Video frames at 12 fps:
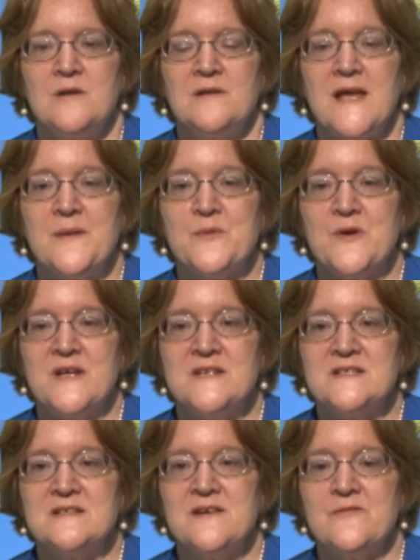labor
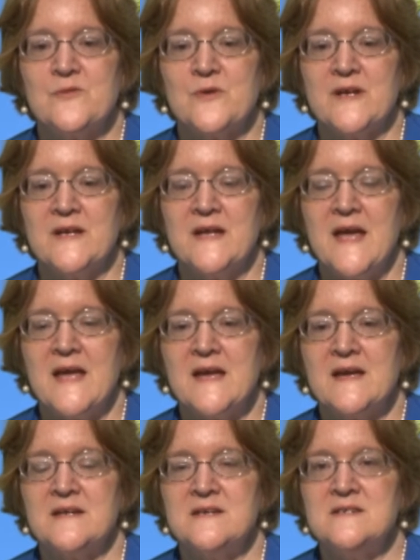and delivery
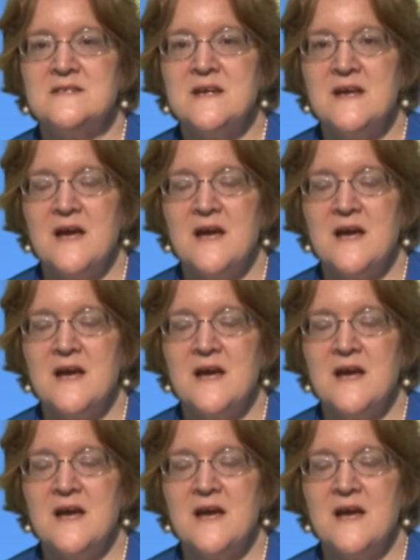and